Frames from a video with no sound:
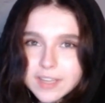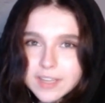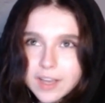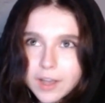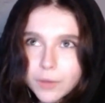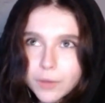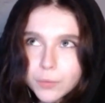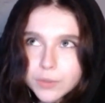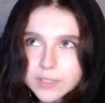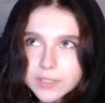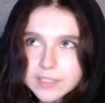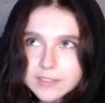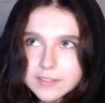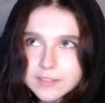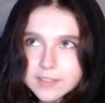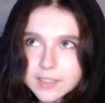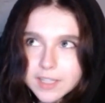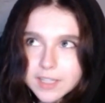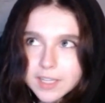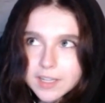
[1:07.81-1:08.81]
I wanted
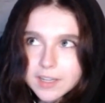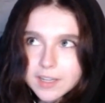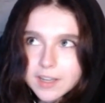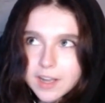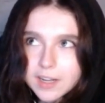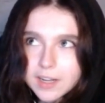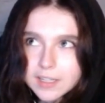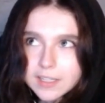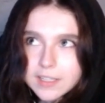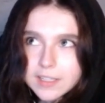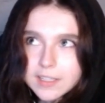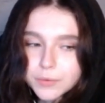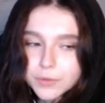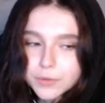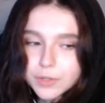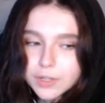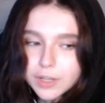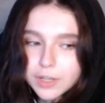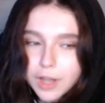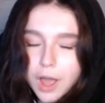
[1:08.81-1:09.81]
to kind of
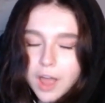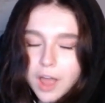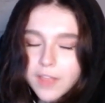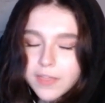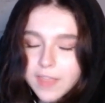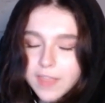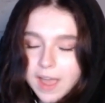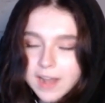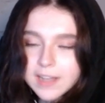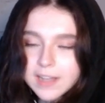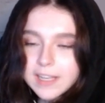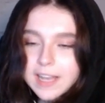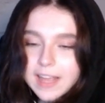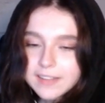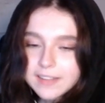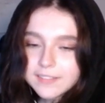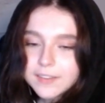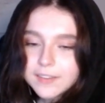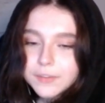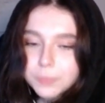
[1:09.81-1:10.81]
learn that
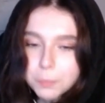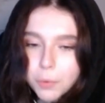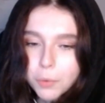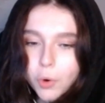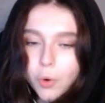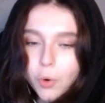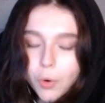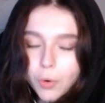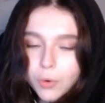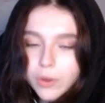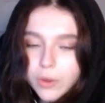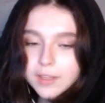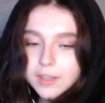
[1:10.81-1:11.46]
less is more,